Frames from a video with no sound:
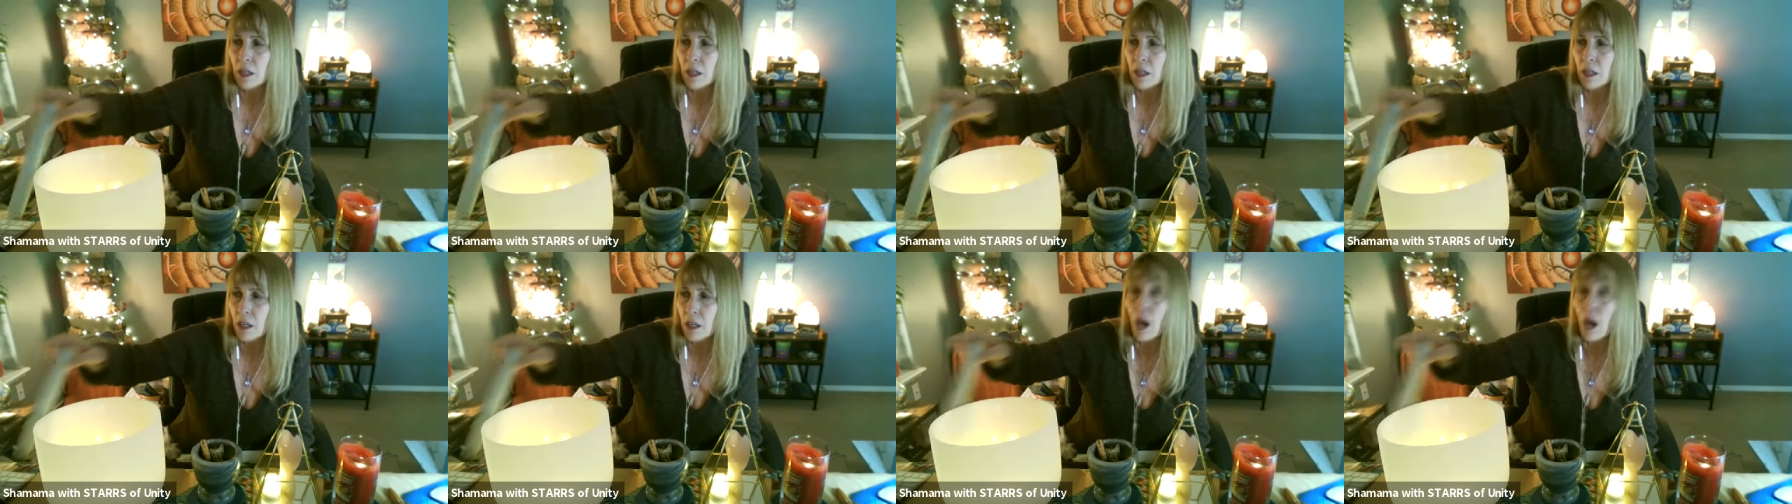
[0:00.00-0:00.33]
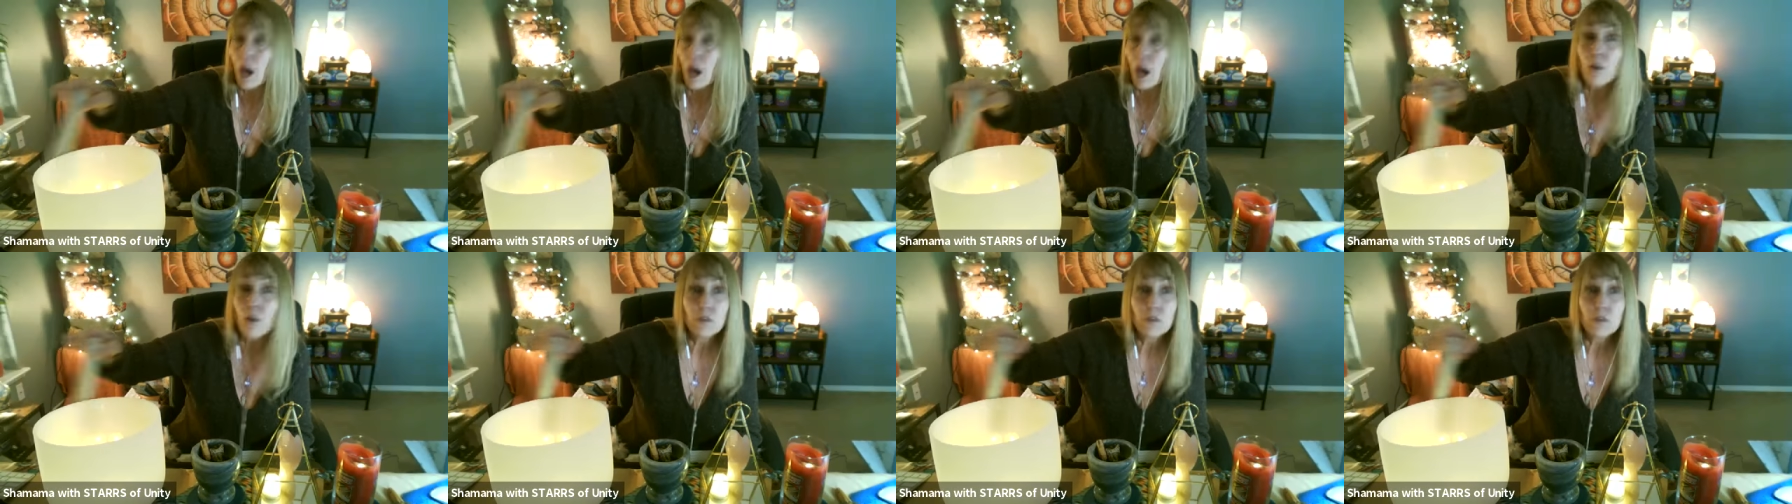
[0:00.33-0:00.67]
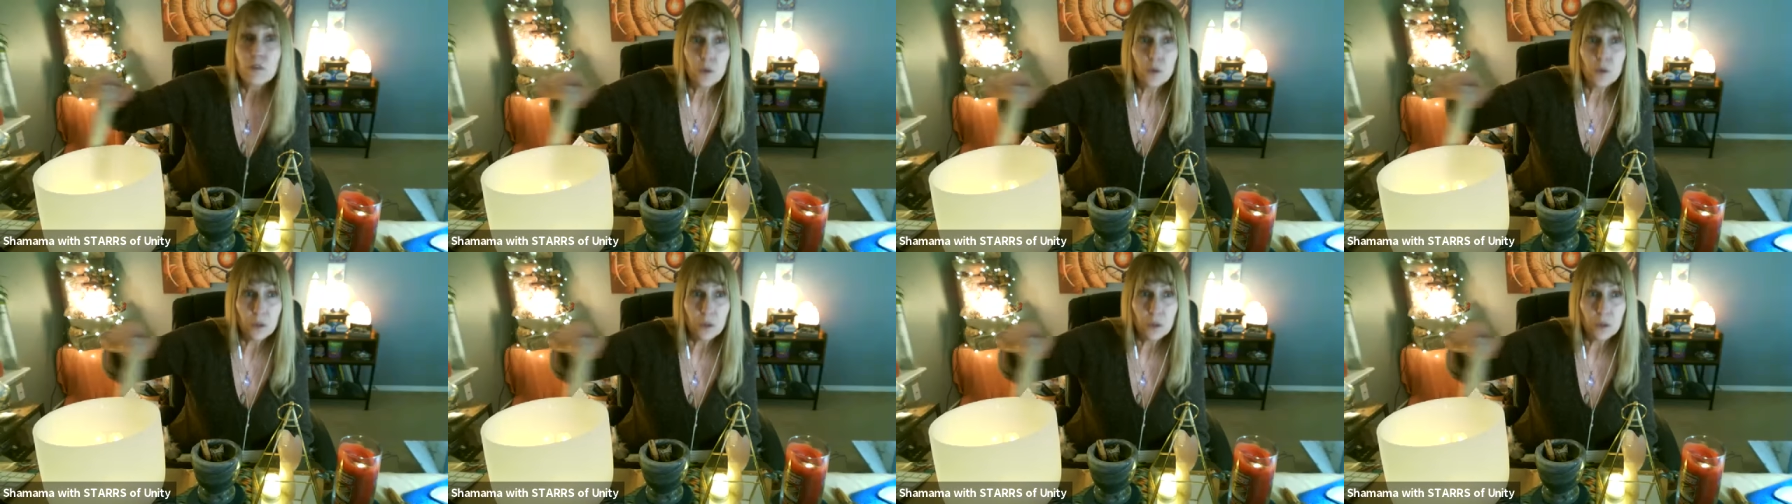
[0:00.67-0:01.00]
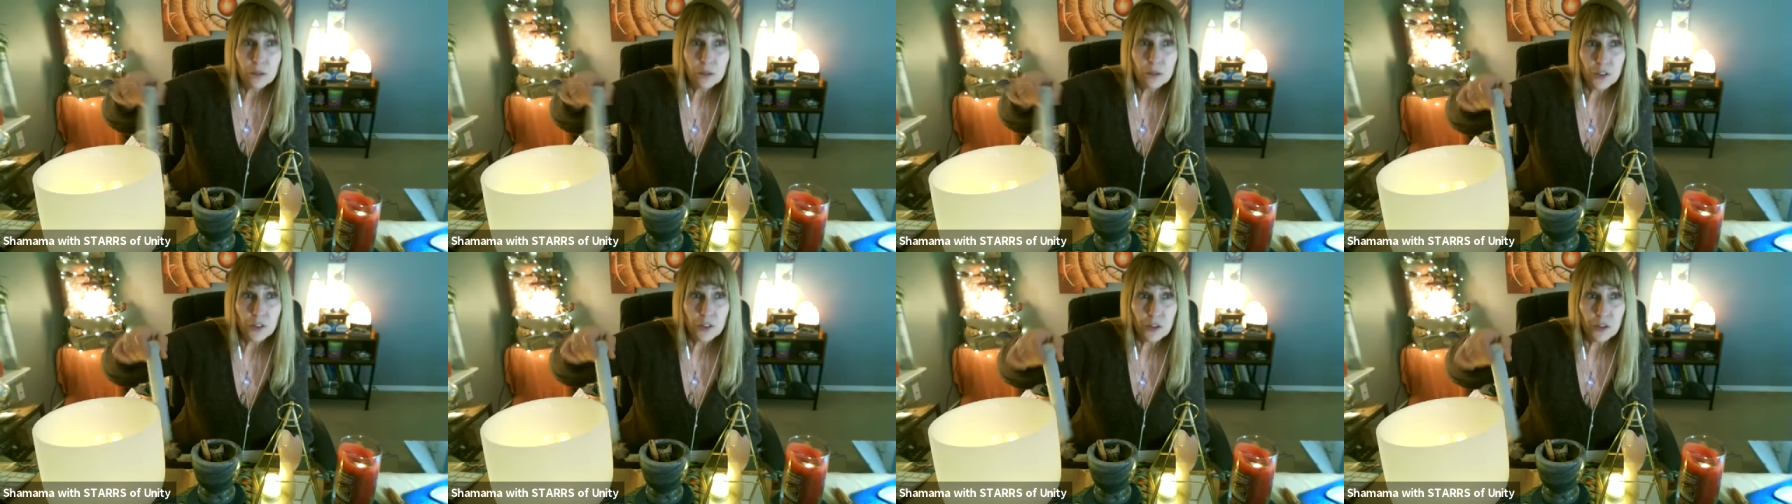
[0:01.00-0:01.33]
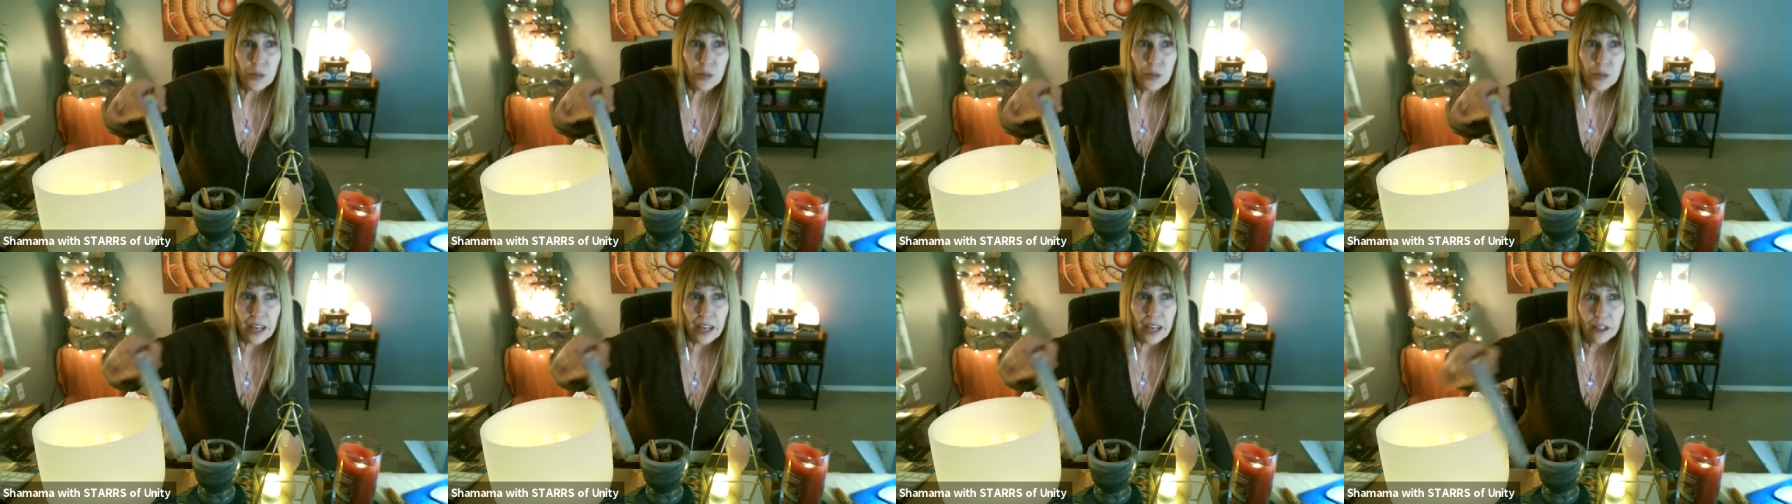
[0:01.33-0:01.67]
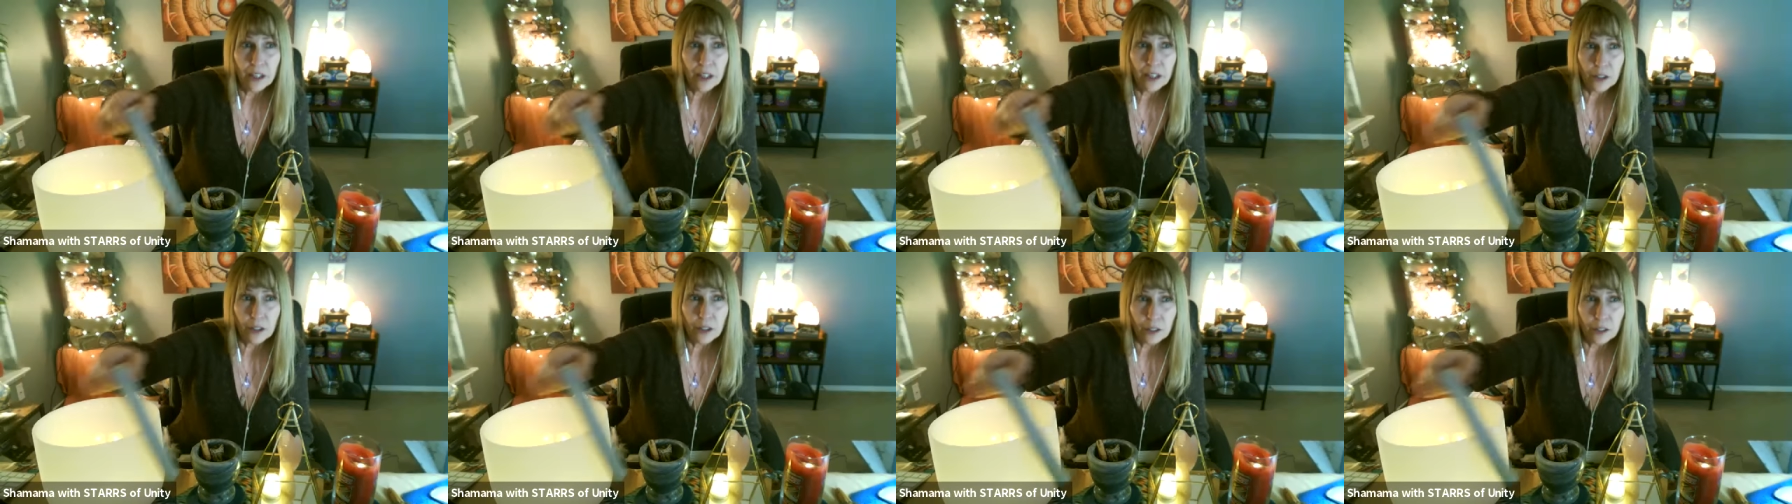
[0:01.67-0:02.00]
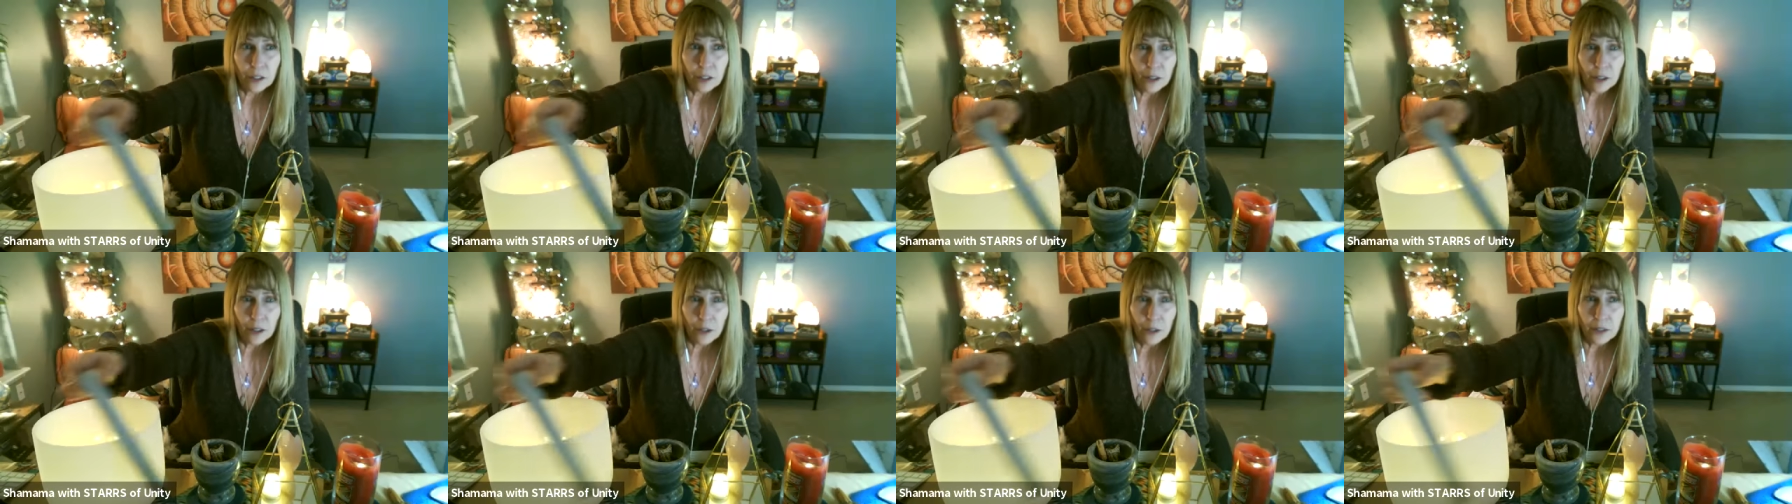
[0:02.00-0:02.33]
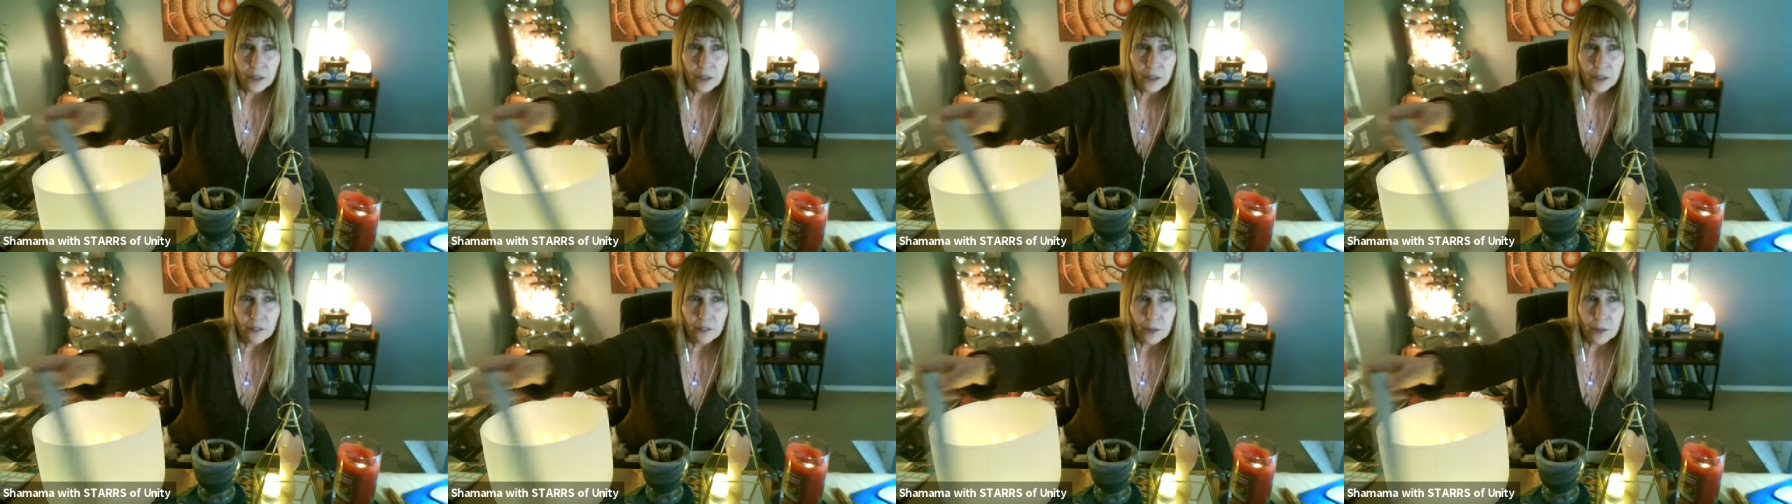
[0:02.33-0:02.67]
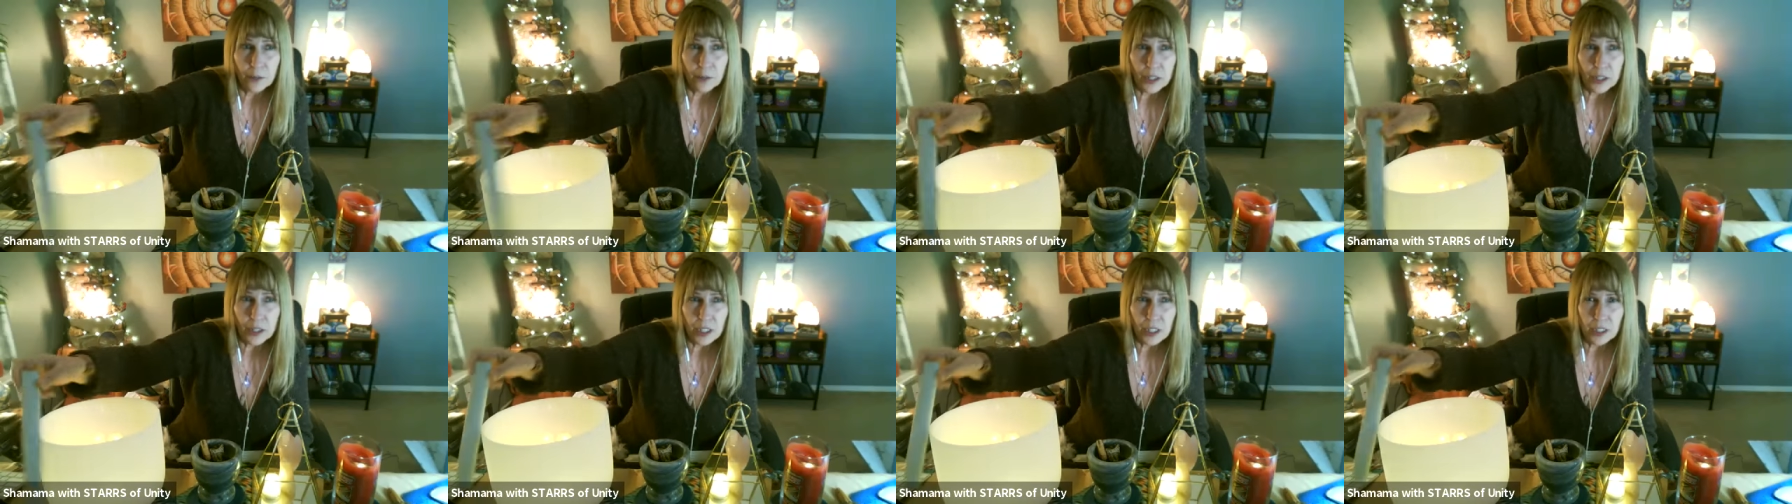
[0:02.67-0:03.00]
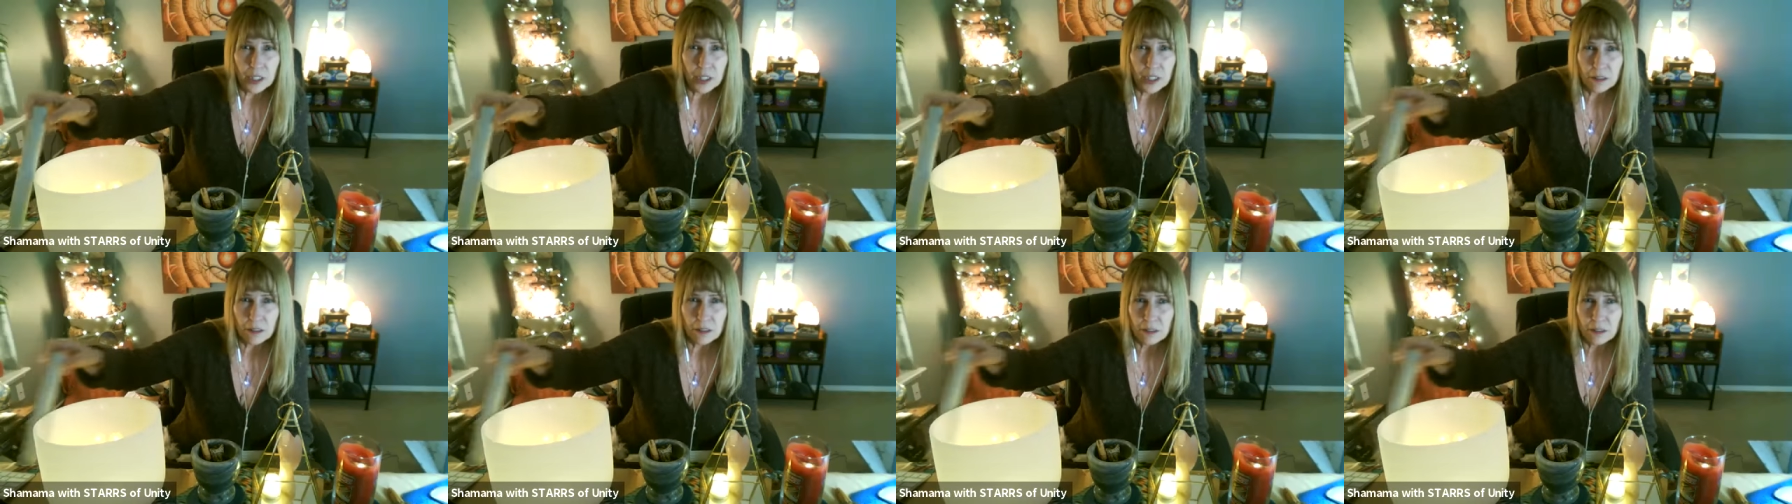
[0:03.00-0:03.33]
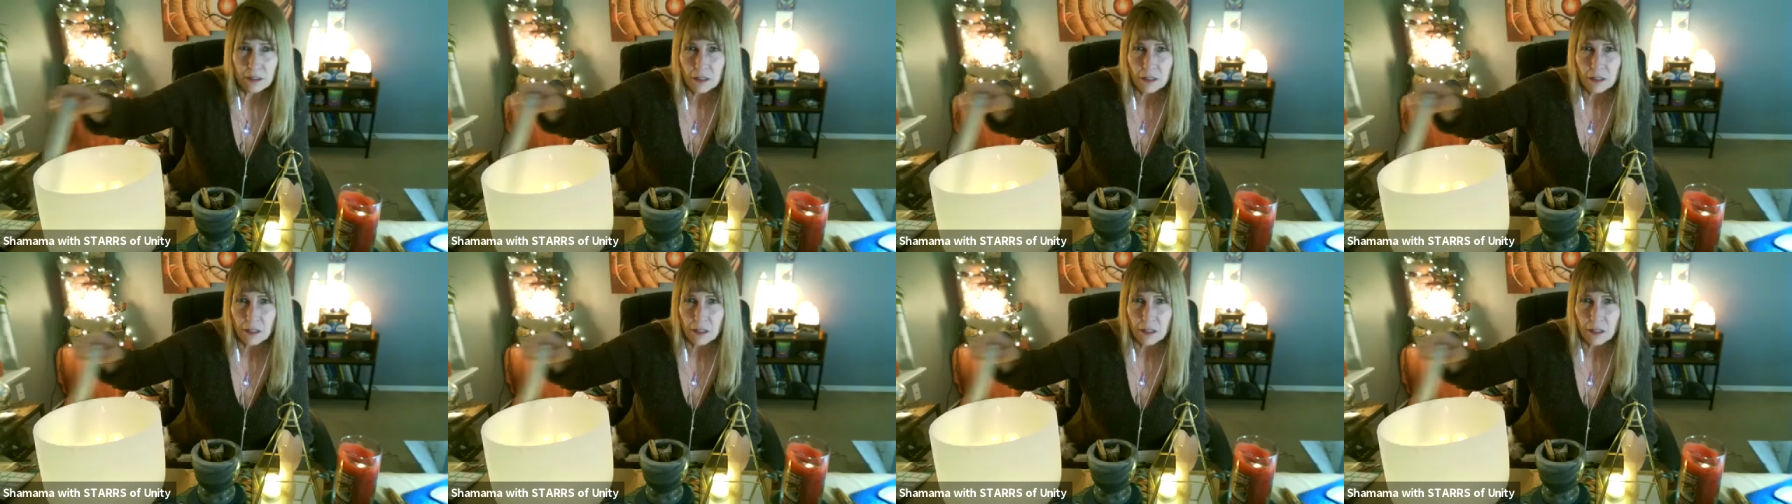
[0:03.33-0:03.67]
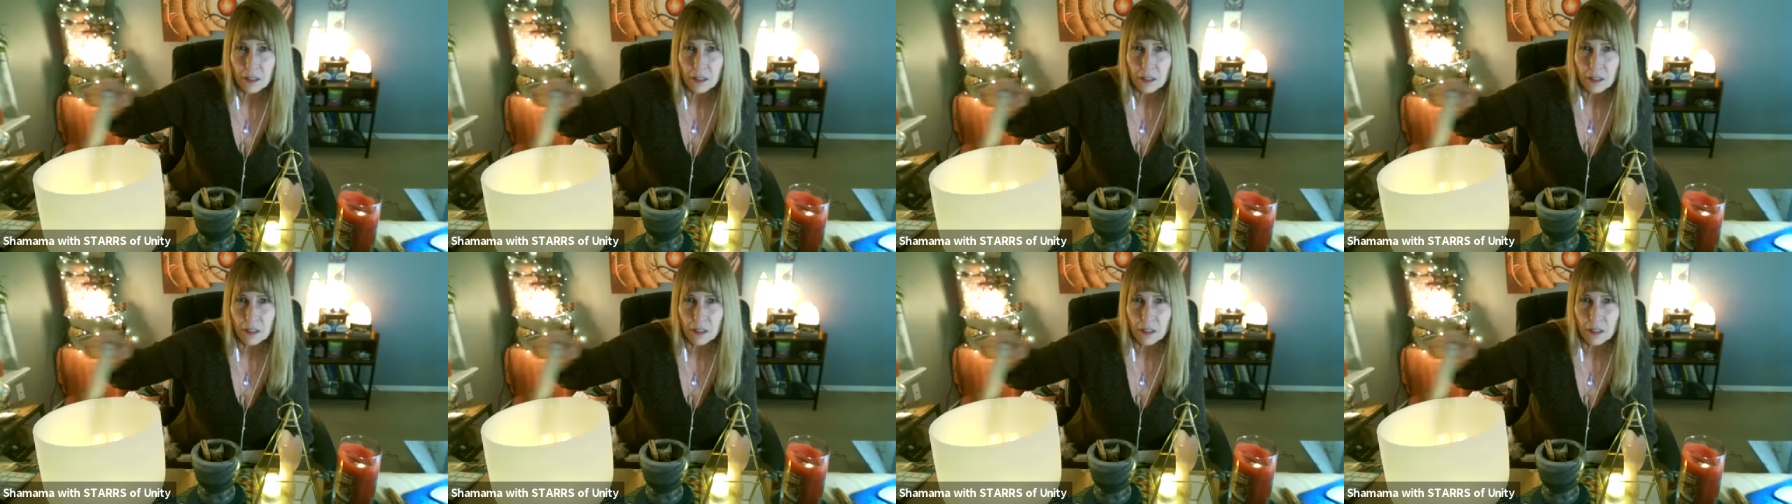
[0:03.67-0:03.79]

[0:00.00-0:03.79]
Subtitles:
helpful to anchor all the information in.